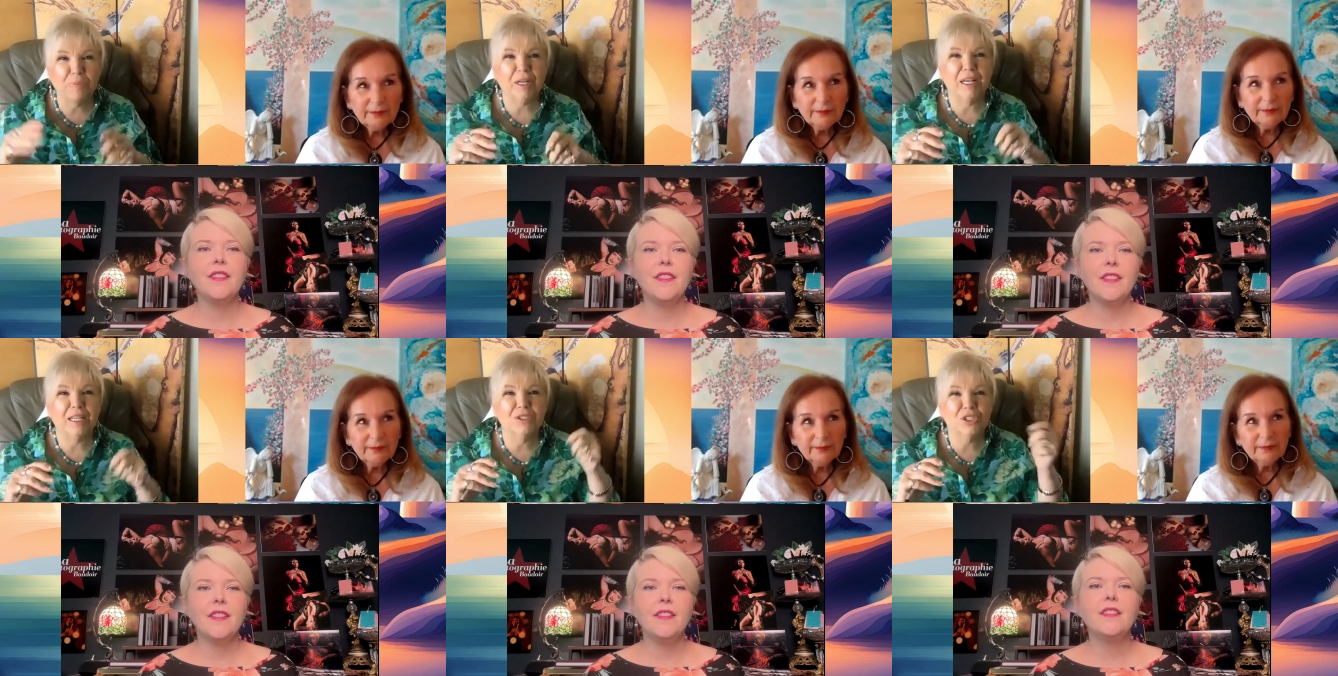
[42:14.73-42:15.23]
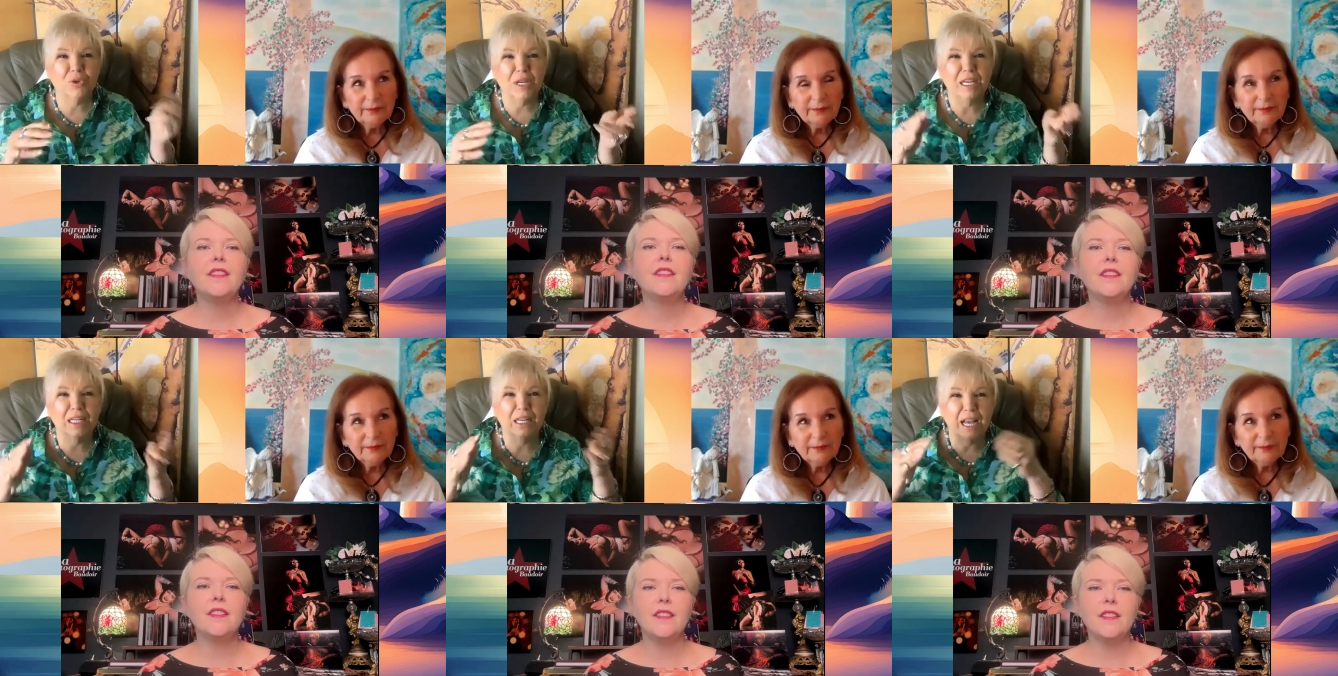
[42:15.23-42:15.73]
Speaker 1: But as
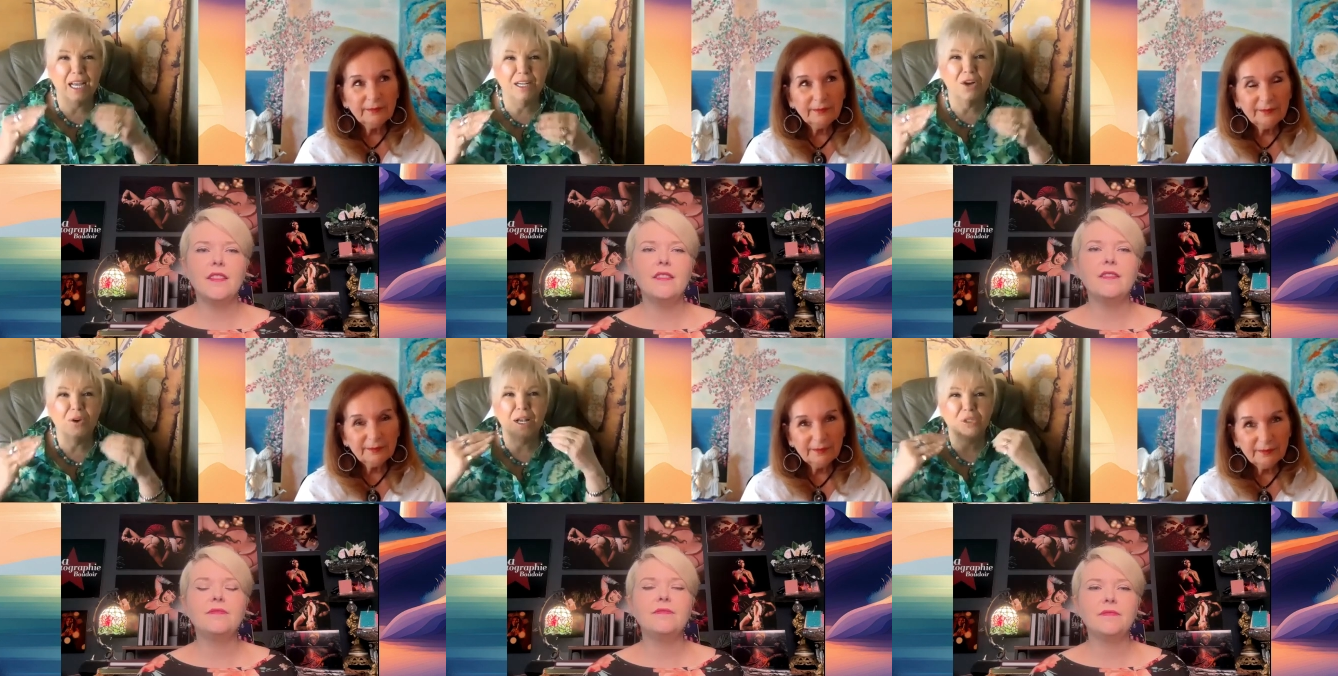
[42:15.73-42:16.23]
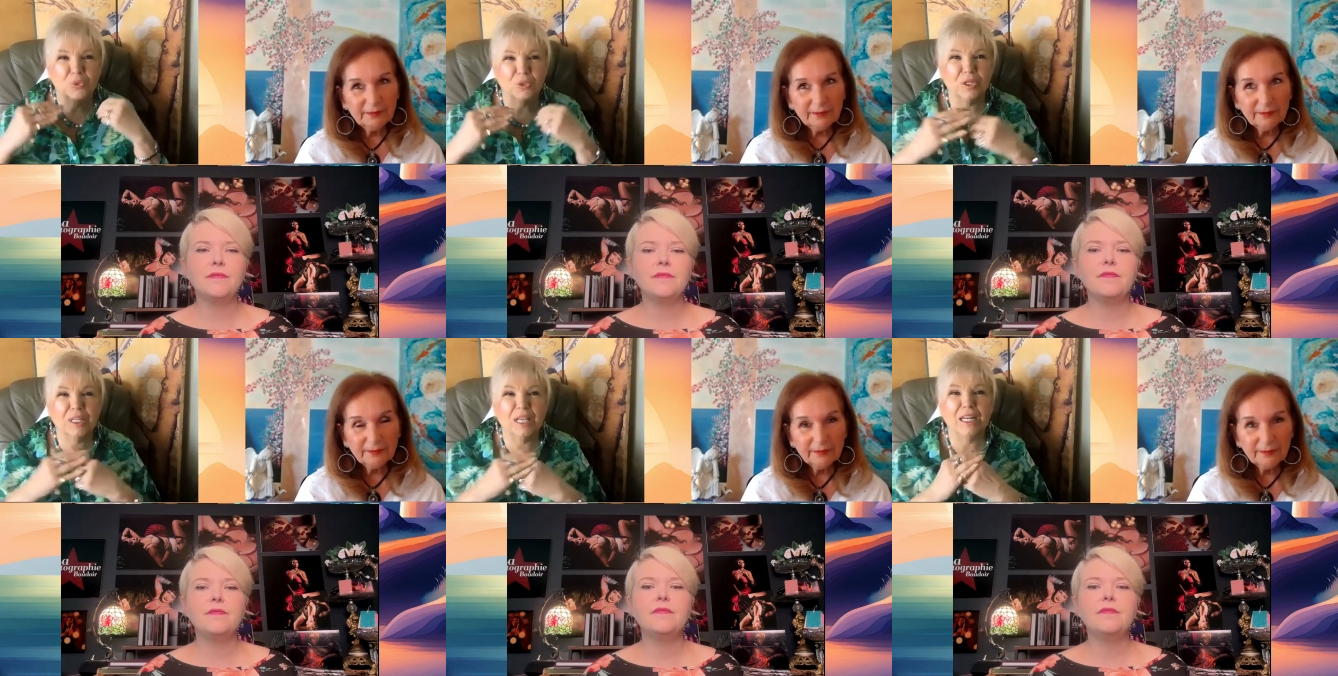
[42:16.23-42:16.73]
Joanne and I know, as
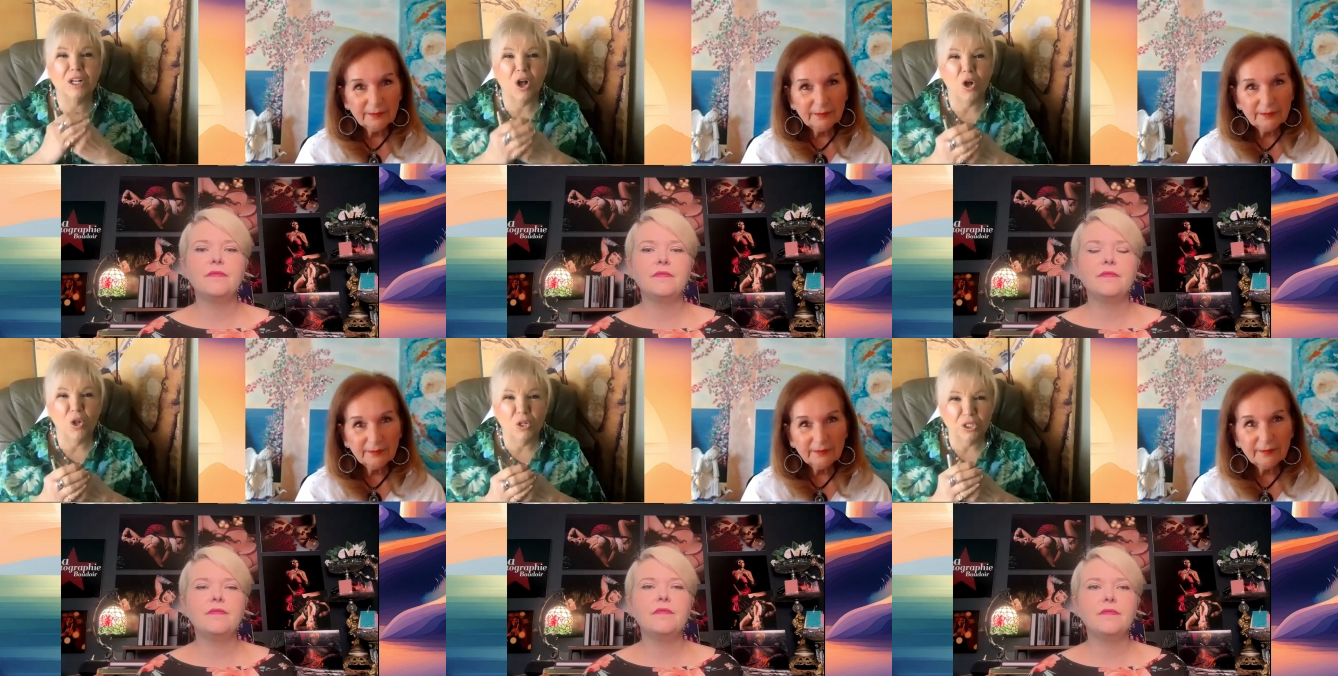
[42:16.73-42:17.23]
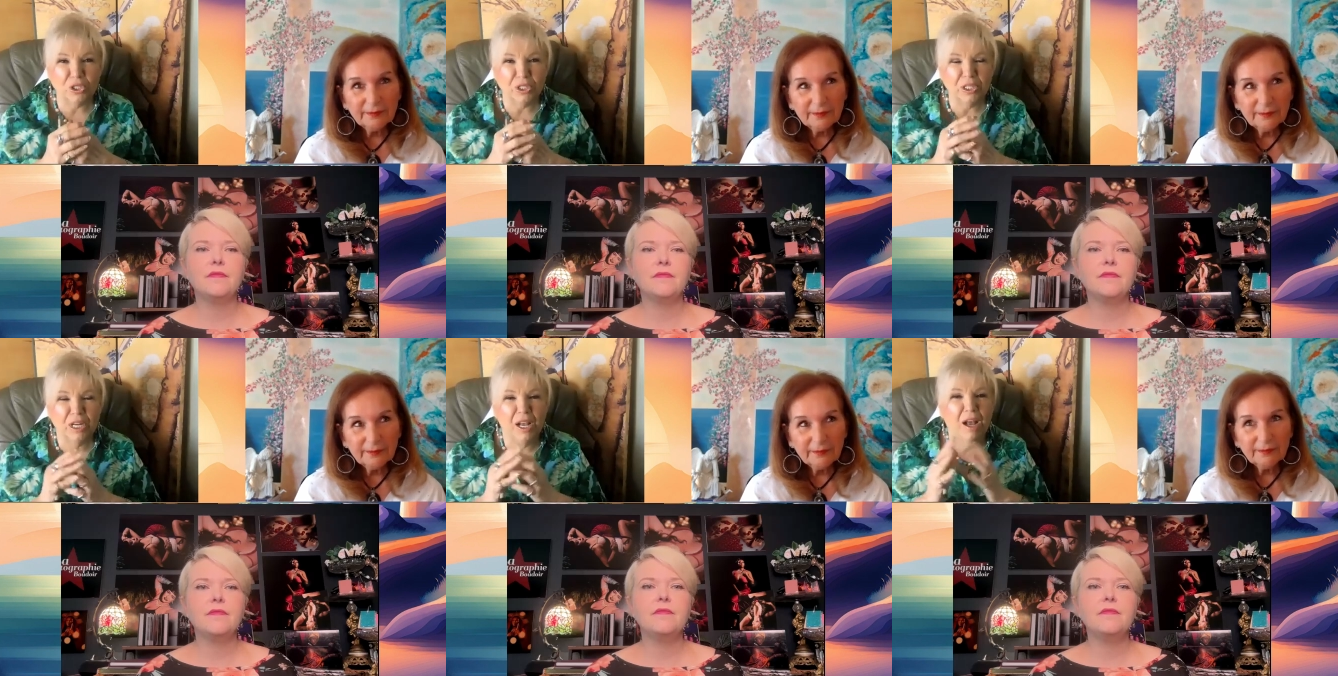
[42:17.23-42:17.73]
we're getting older,